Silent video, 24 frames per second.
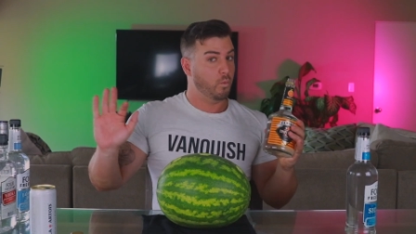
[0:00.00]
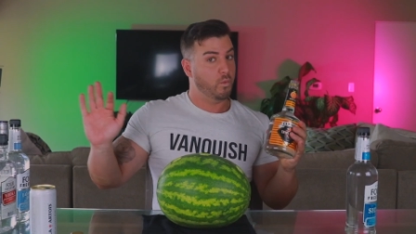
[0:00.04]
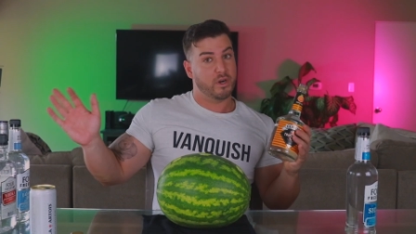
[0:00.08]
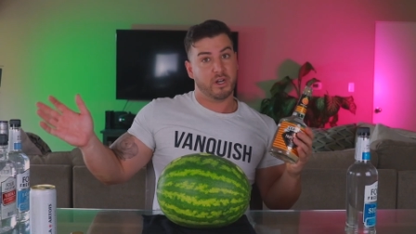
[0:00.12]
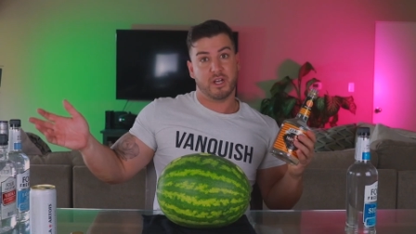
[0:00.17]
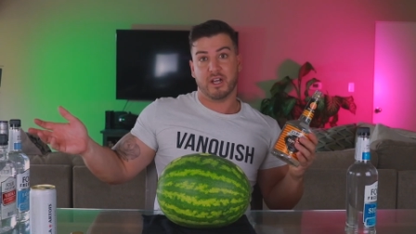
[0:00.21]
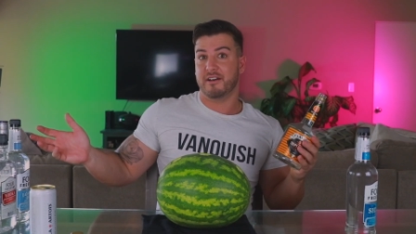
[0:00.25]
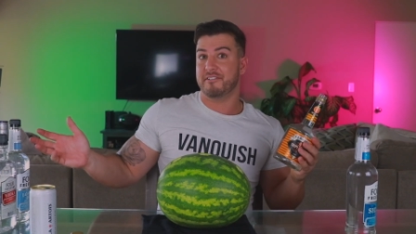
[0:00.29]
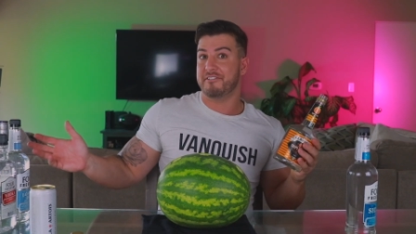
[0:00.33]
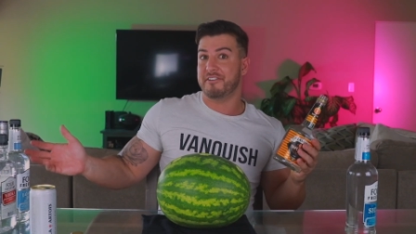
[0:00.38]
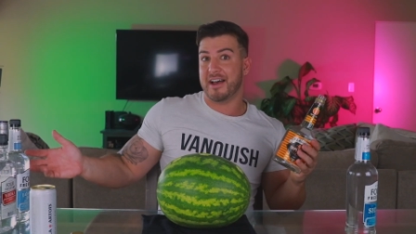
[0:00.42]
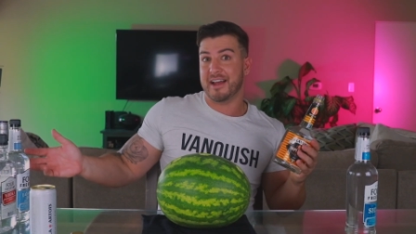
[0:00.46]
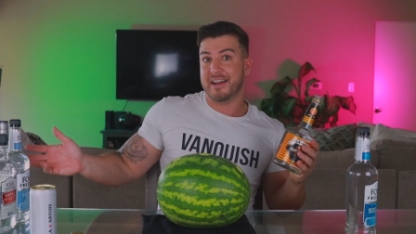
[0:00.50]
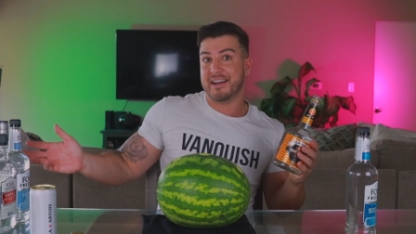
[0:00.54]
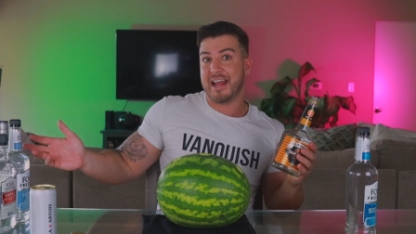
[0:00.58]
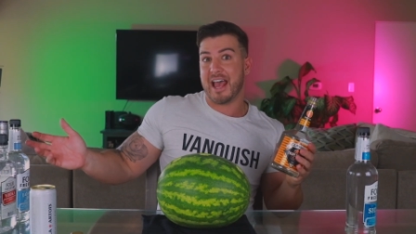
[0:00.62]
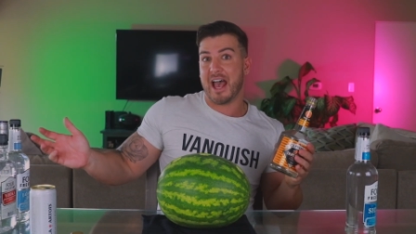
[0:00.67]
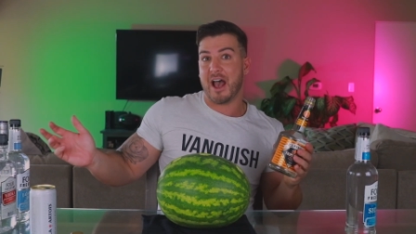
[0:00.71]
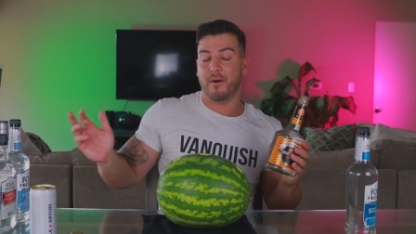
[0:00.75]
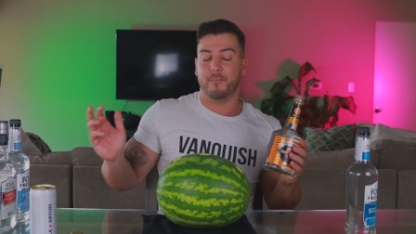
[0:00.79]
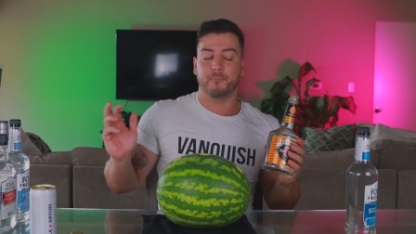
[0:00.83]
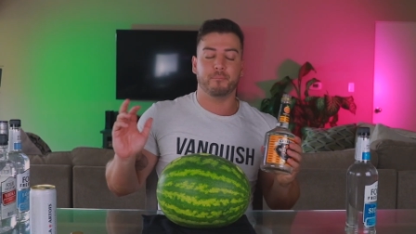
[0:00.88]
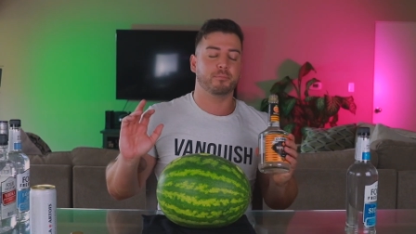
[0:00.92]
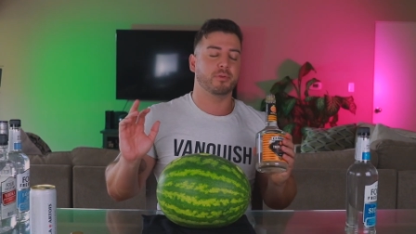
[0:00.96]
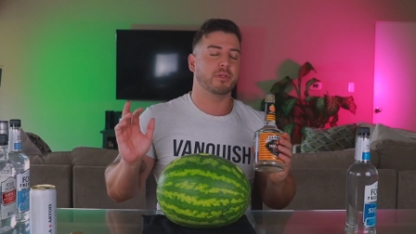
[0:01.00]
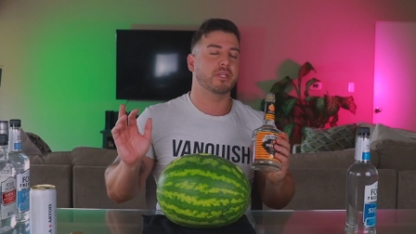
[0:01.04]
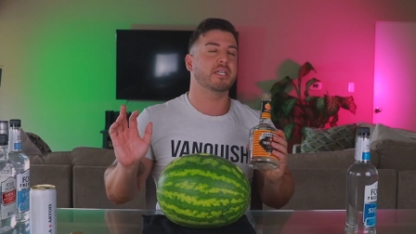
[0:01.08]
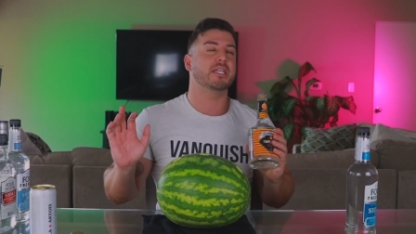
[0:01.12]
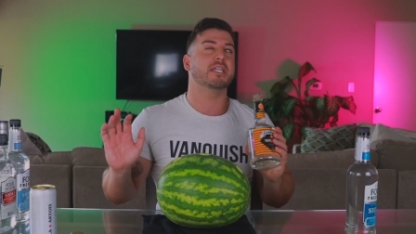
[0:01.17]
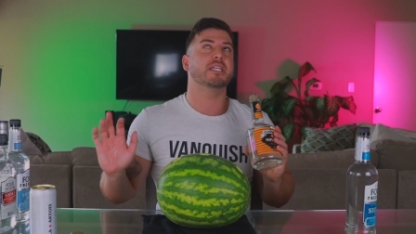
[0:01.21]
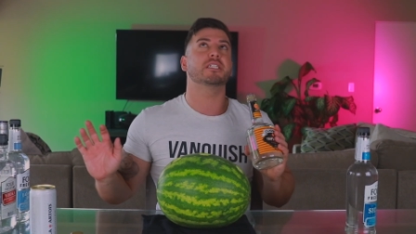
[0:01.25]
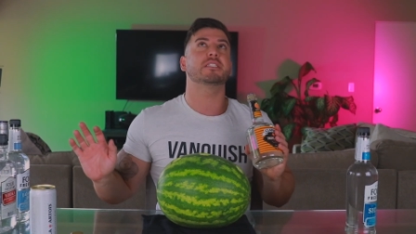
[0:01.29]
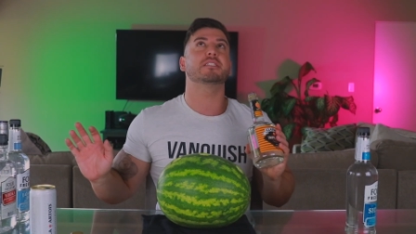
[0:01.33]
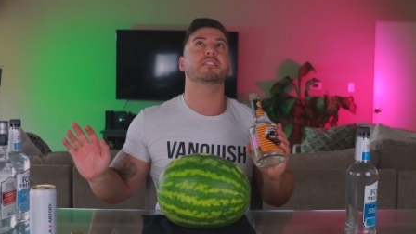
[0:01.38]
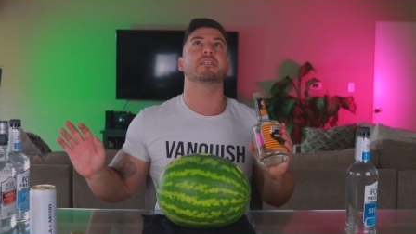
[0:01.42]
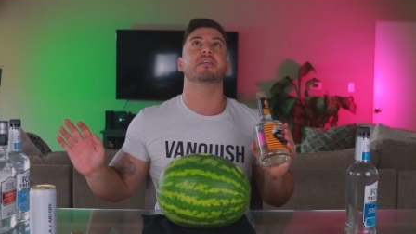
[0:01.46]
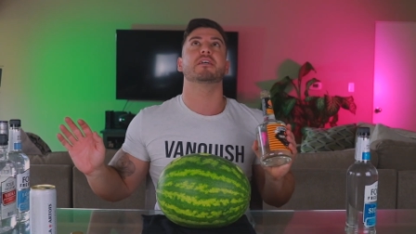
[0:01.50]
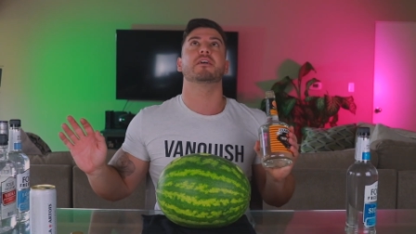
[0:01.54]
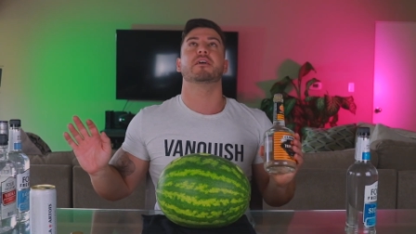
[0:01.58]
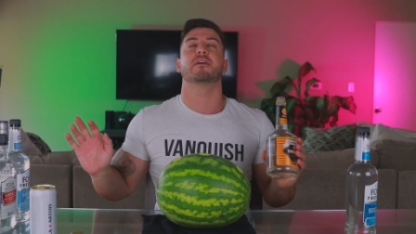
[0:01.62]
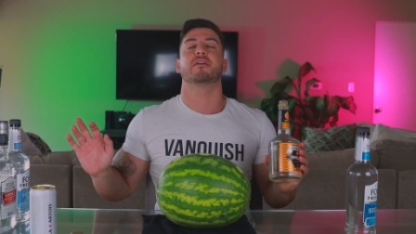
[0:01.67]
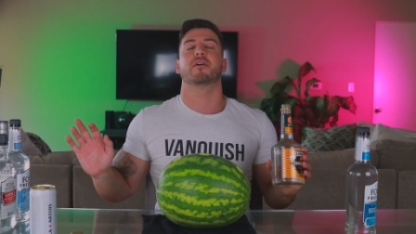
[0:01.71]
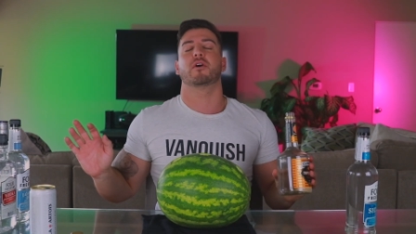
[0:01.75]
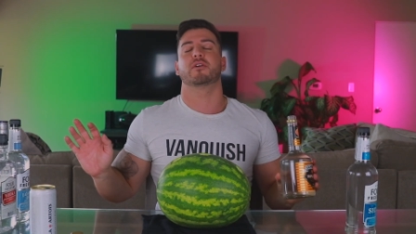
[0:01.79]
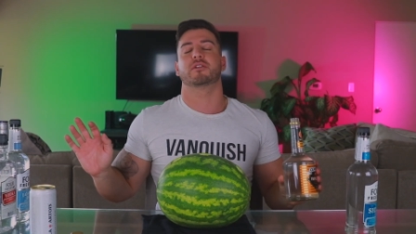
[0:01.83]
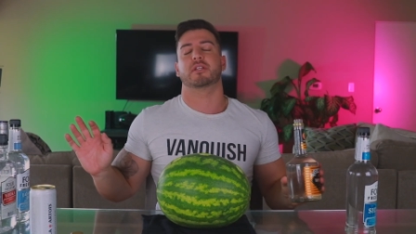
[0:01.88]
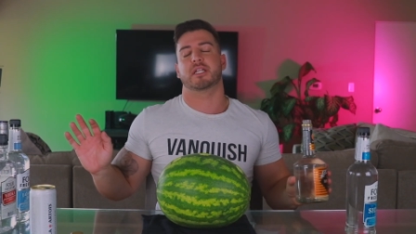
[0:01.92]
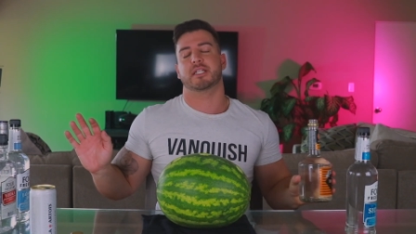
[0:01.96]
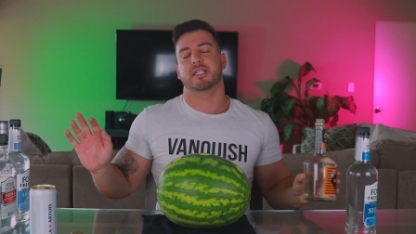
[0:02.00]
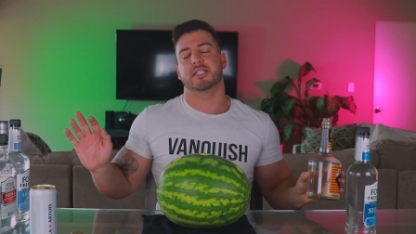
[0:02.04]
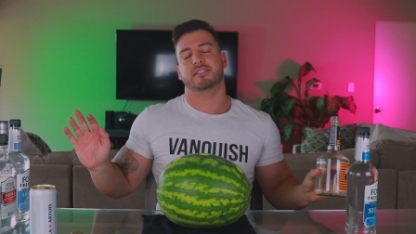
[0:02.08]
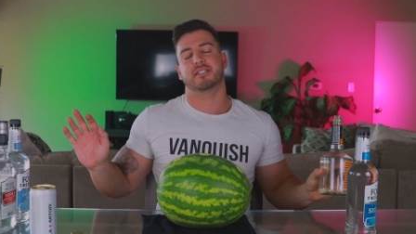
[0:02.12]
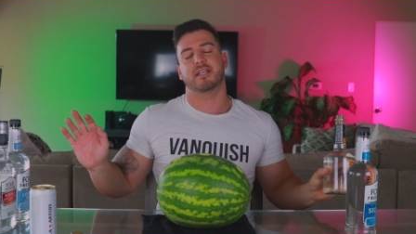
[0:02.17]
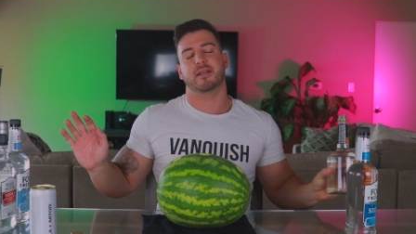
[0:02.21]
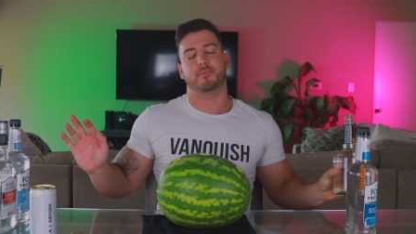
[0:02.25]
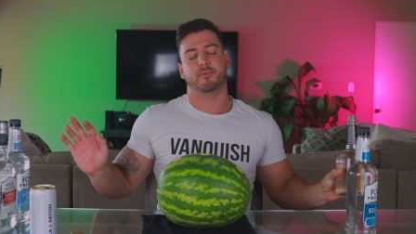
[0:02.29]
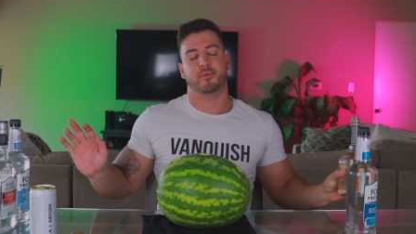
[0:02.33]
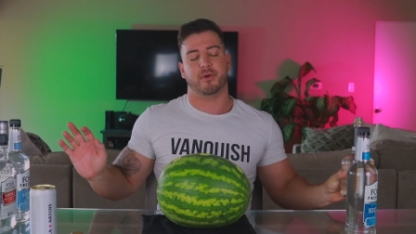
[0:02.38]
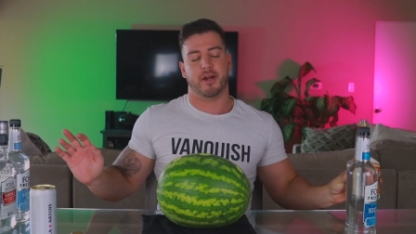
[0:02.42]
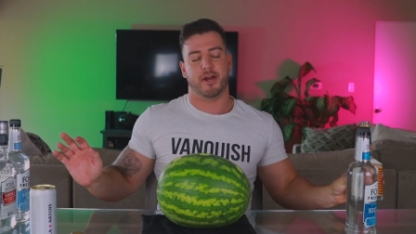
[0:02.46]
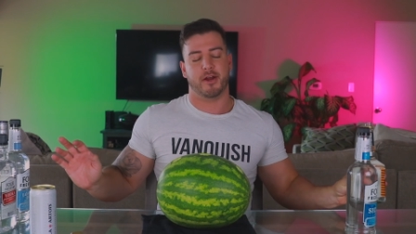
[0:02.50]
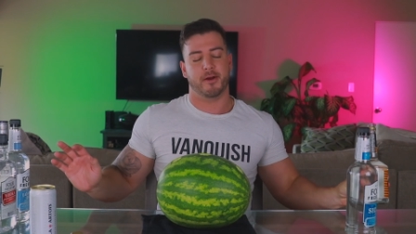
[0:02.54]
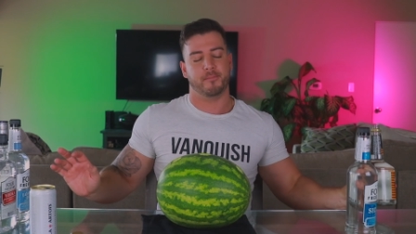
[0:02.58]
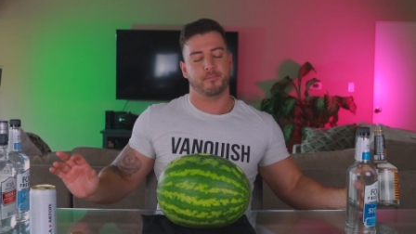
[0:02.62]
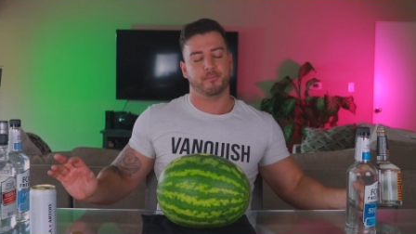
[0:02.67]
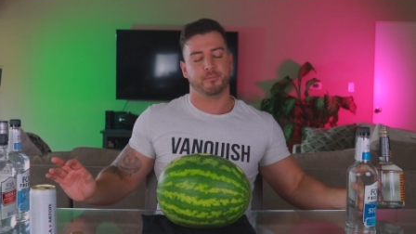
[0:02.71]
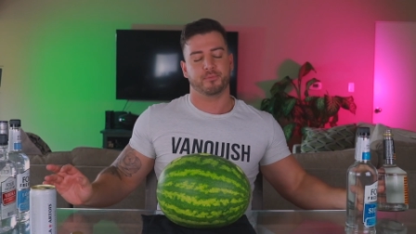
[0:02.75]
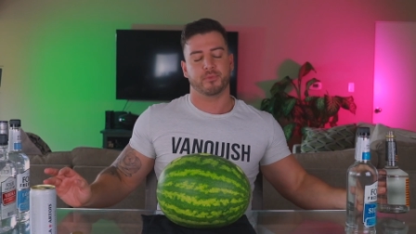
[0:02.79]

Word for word: We're gonna find out. Please hold on. Let's say a prayer.